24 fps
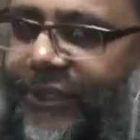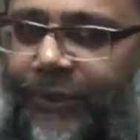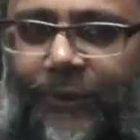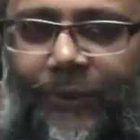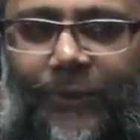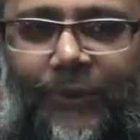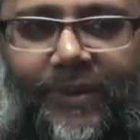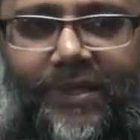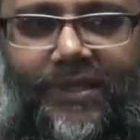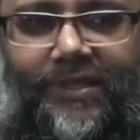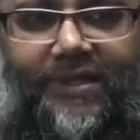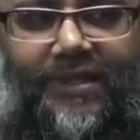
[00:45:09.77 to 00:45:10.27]

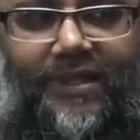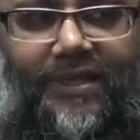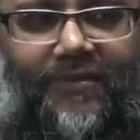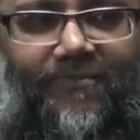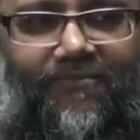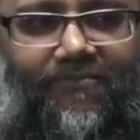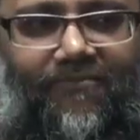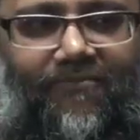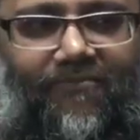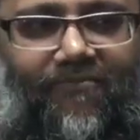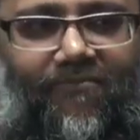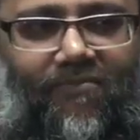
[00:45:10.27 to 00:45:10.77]
talks.
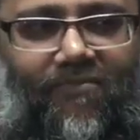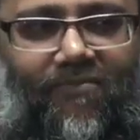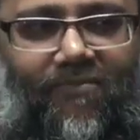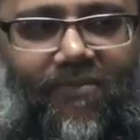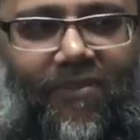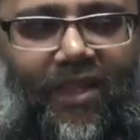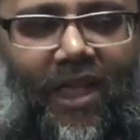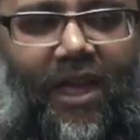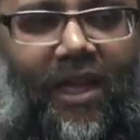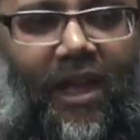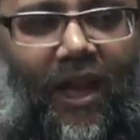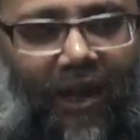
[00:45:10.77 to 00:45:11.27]

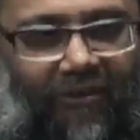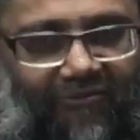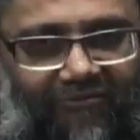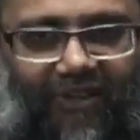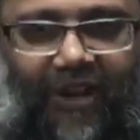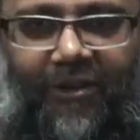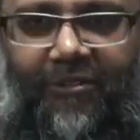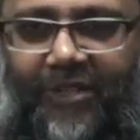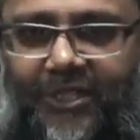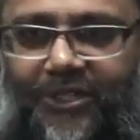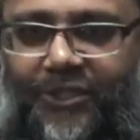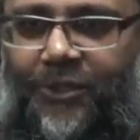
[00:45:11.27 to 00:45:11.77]
And
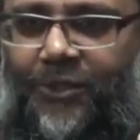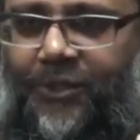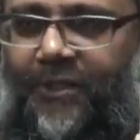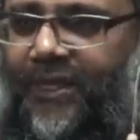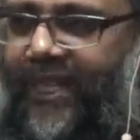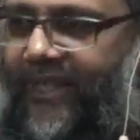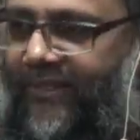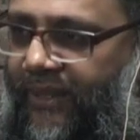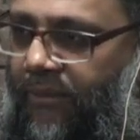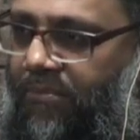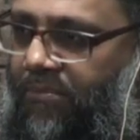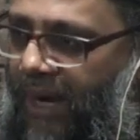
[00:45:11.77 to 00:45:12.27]
very soon,
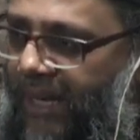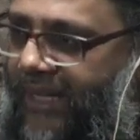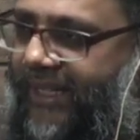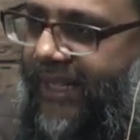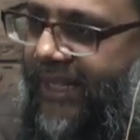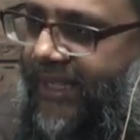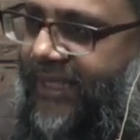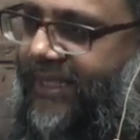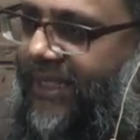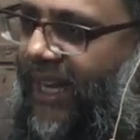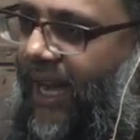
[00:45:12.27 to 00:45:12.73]
in the Meccan